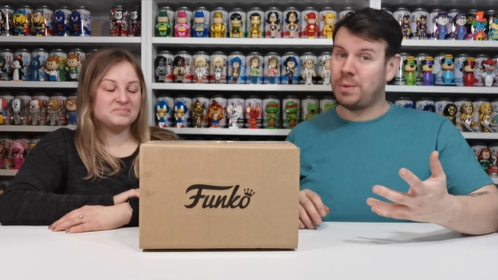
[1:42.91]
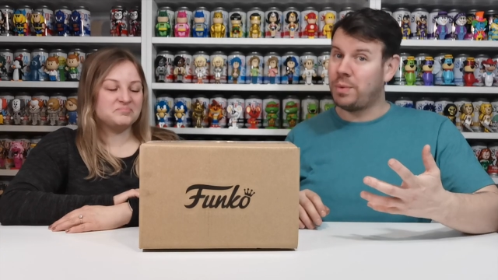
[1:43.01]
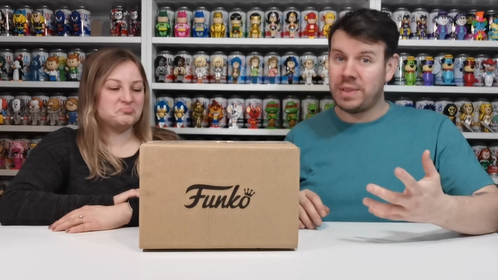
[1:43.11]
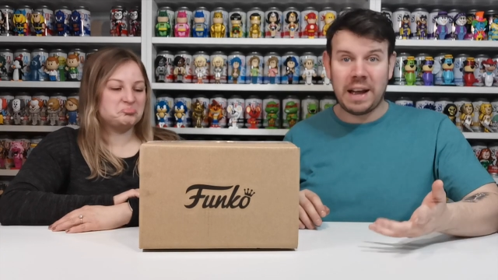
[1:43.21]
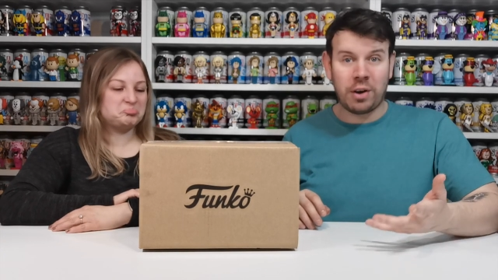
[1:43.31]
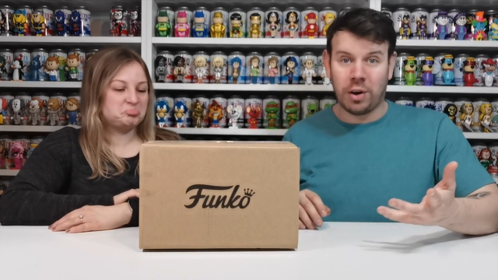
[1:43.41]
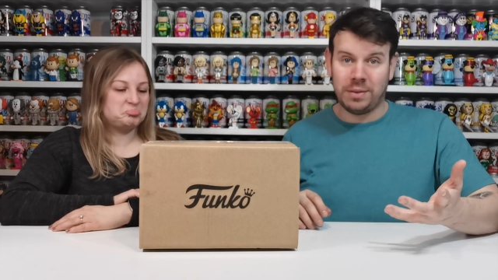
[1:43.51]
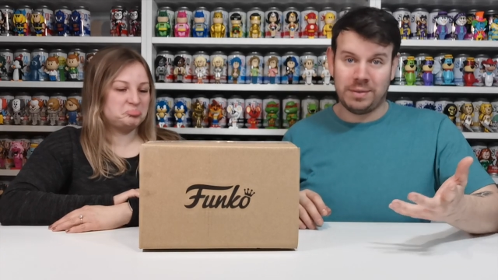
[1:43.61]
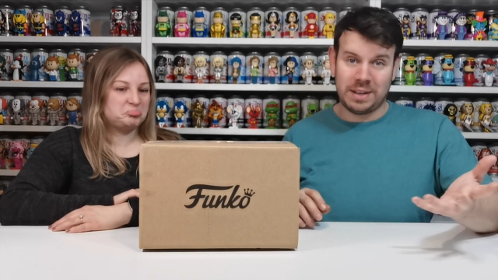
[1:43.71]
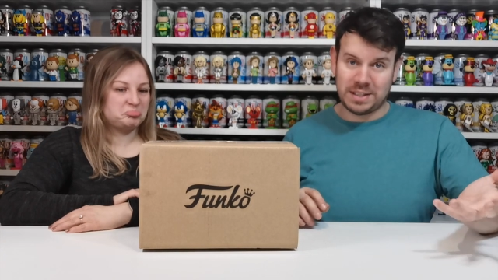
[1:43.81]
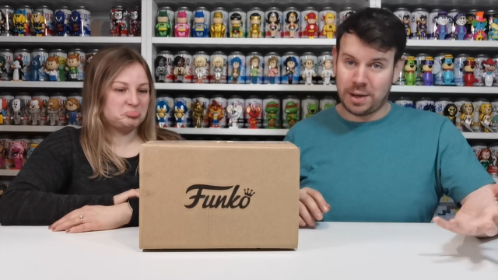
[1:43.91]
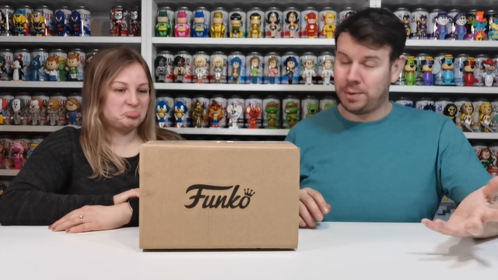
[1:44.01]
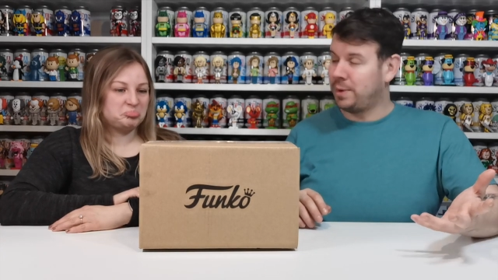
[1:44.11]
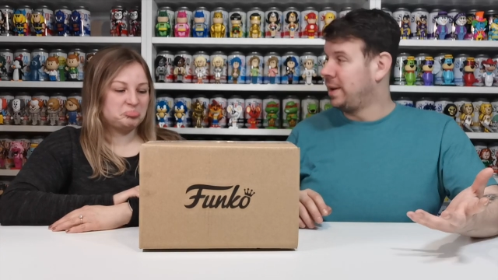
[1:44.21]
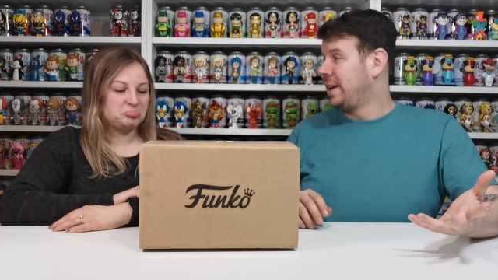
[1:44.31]
Speaker 1: They're gone. So
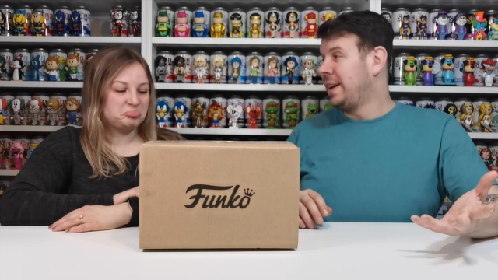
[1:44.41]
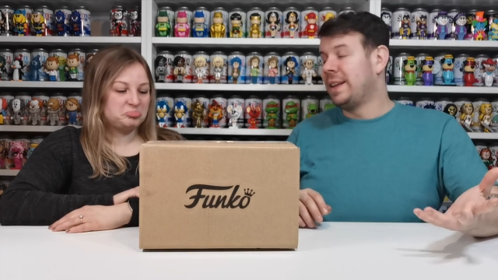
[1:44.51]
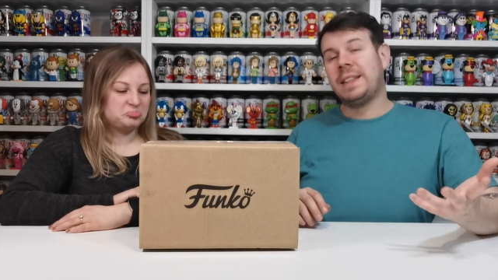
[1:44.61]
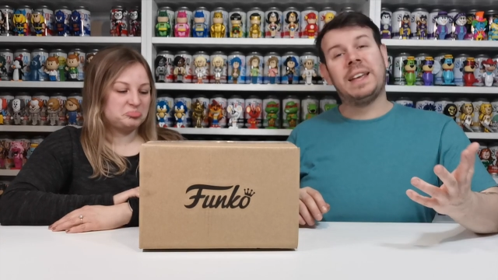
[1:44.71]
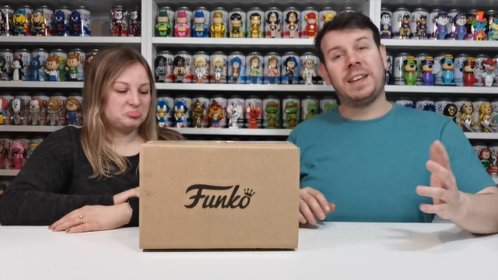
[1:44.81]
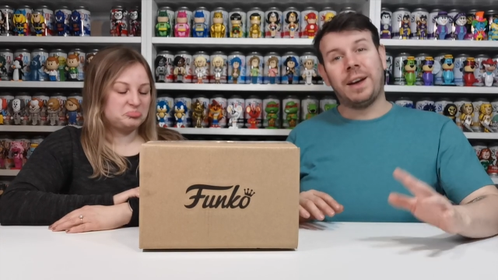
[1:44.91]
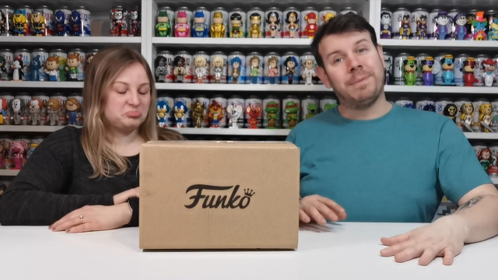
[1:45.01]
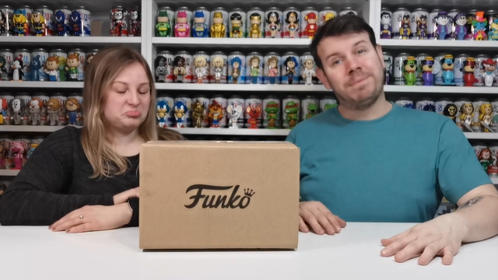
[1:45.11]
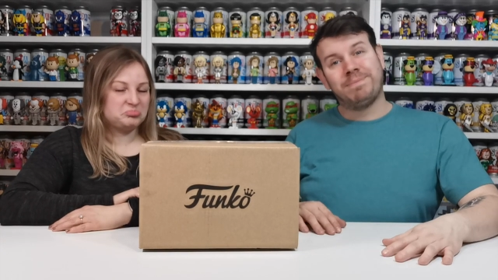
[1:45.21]
there you go.